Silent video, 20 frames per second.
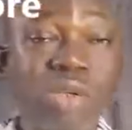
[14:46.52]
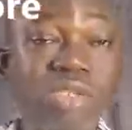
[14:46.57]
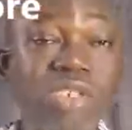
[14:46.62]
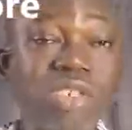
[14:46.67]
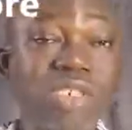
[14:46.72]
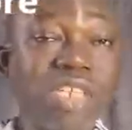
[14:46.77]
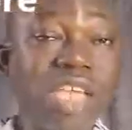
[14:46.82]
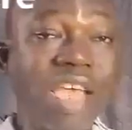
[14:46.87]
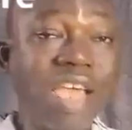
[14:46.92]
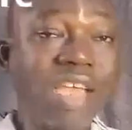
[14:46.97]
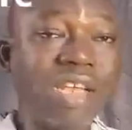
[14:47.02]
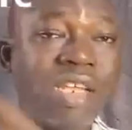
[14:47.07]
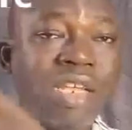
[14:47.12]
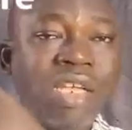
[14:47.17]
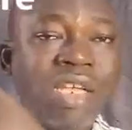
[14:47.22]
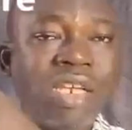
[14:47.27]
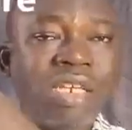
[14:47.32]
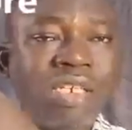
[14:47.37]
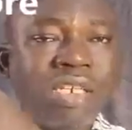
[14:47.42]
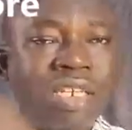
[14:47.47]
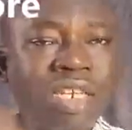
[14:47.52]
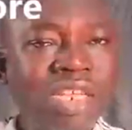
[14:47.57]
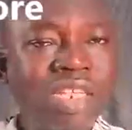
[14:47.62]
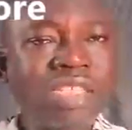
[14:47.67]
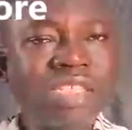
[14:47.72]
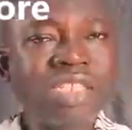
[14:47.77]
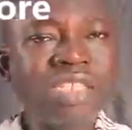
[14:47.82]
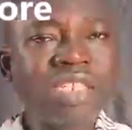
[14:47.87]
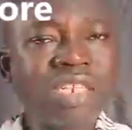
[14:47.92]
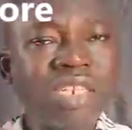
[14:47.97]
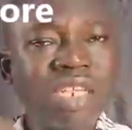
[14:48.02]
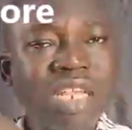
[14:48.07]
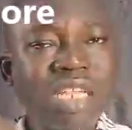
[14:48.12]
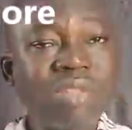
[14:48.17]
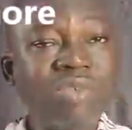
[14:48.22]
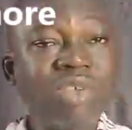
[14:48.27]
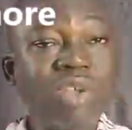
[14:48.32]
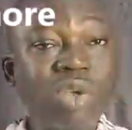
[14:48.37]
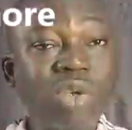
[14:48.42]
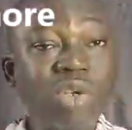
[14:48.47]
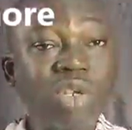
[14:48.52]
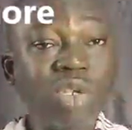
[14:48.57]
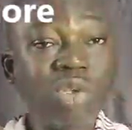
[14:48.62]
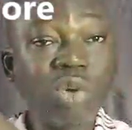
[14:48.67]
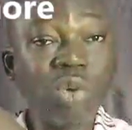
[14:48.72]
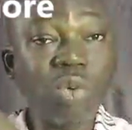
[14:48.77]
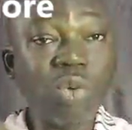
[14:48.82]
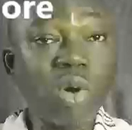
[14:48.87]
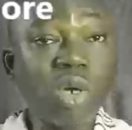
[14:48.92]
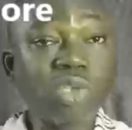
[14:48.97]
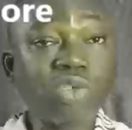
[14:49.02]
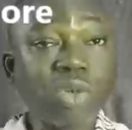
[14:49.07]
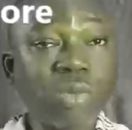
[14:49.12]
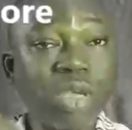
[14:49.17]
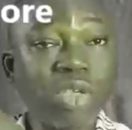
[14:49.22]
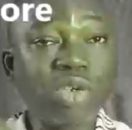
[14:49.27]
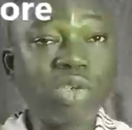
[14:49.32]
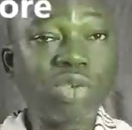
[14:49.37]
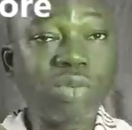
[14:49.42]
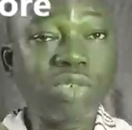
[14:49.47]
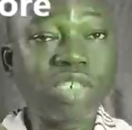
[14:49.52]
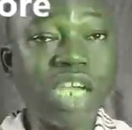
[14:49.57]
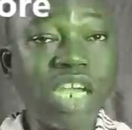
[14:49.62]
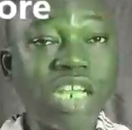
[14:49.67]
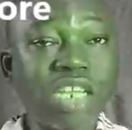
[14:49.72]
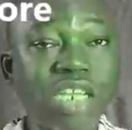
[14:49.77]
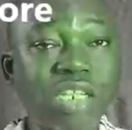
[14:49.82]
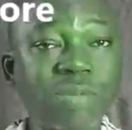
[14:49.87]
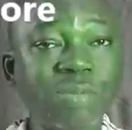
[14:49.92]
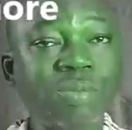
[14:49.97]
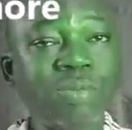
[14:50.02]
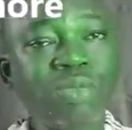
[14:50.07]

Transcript: Until then, this is the next video you need to watch on my YouTube channel.